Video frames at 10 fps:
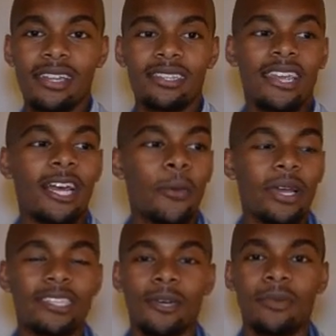take away
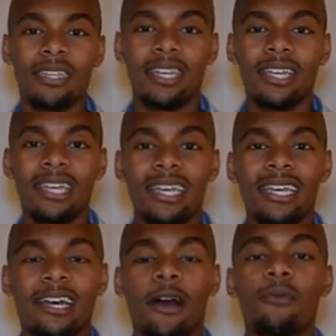some of the
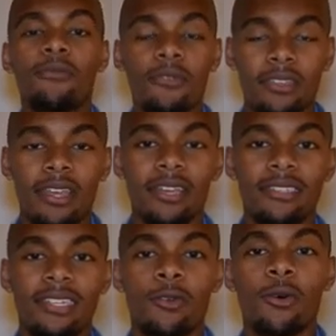comfort
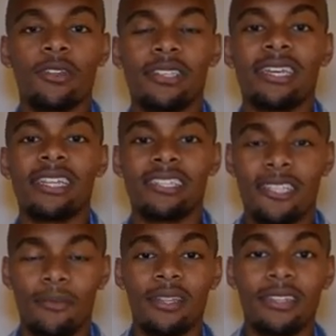things in order to get
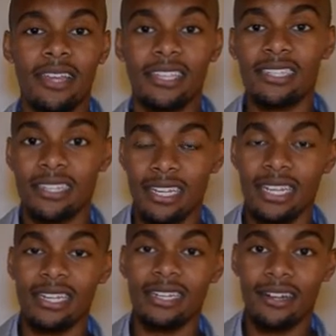some of the things you
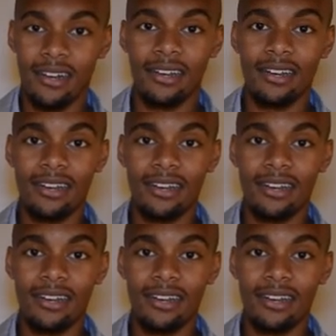need done.